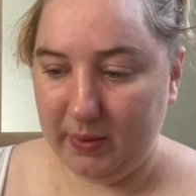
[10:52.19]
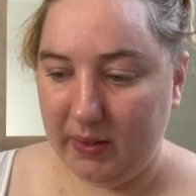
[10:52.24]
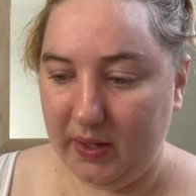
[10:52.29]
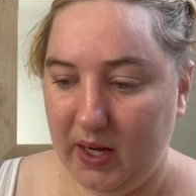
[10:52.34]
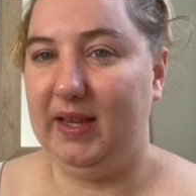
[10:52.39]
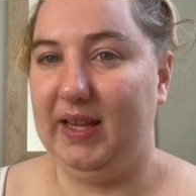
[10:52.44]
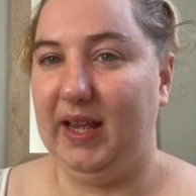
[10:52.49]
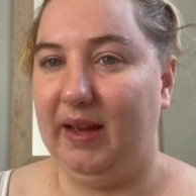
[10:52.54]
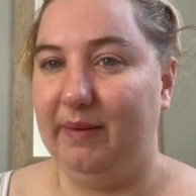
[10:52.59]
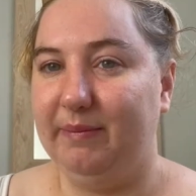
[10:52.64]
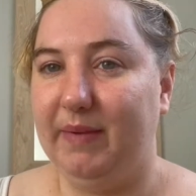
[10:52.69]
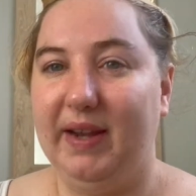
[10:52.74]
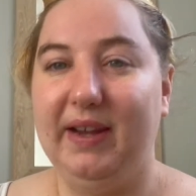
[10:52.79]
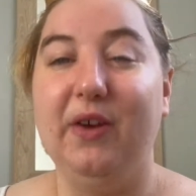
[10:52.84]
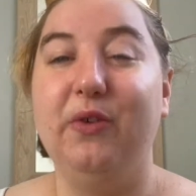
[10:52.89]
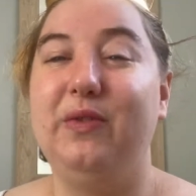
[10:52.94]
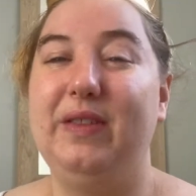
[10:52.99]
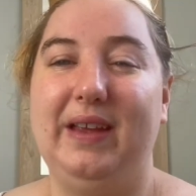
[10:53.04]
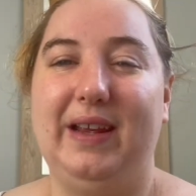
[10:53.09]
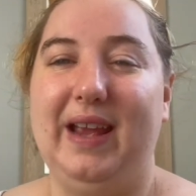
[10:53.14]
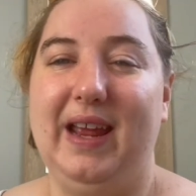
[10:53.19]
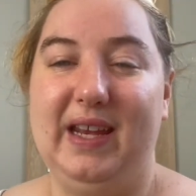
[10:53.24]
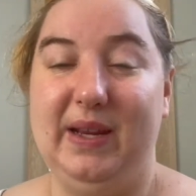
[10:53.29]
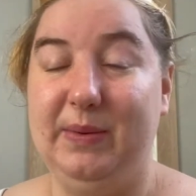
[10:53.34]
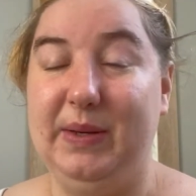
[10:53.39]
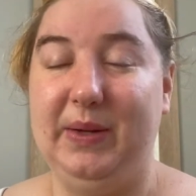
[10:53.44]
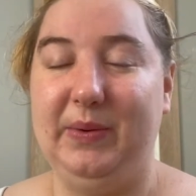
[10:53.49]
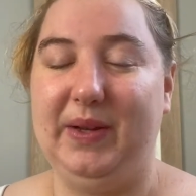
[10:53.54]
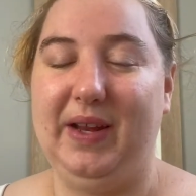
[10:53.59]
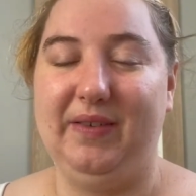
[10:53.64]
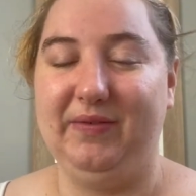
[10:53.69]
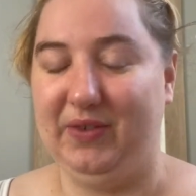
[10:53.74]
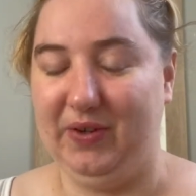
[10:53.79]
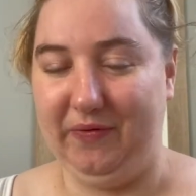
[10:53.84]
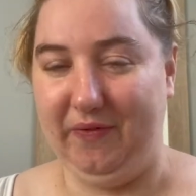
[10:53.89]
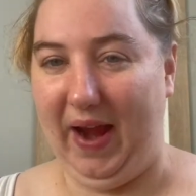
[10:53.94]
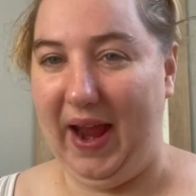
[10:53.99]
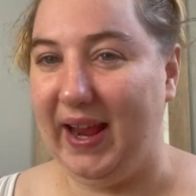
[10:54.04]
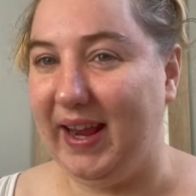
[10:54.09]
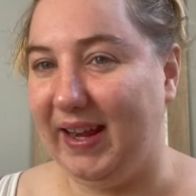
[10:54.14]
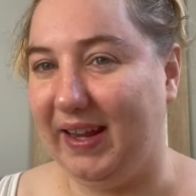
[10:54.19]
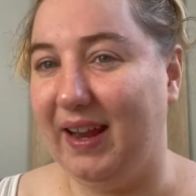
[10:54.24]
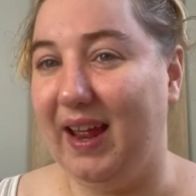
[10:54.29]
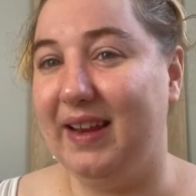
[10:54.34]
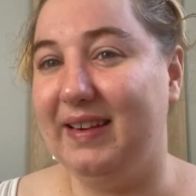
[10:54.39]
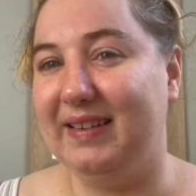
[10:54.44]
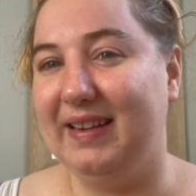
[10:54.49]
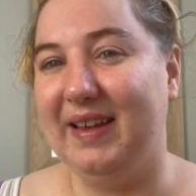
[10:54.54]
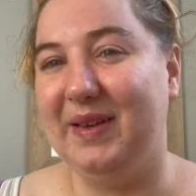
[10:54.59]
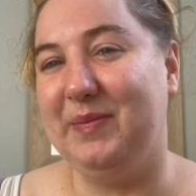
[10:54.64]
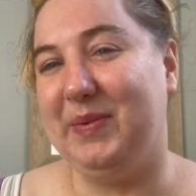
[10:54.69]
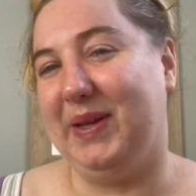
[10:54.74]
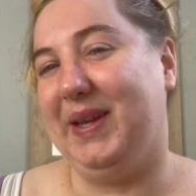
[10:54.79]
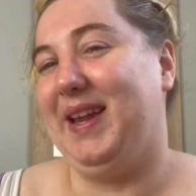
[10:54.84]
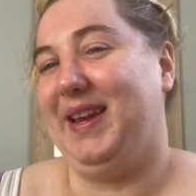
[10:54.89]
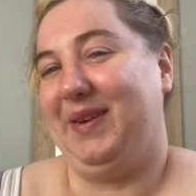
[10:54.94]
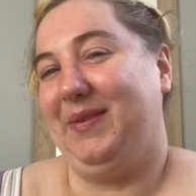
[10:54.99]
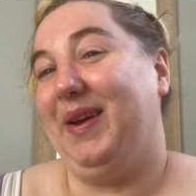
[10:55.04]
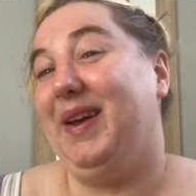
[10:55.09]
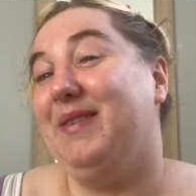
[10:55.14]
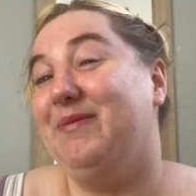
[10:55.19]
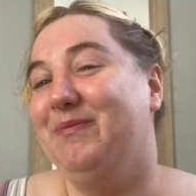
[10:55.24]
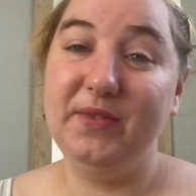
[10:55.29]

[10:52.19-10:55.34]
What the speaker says: Yeah, I don't think anybody would ever recognize it, but anyway.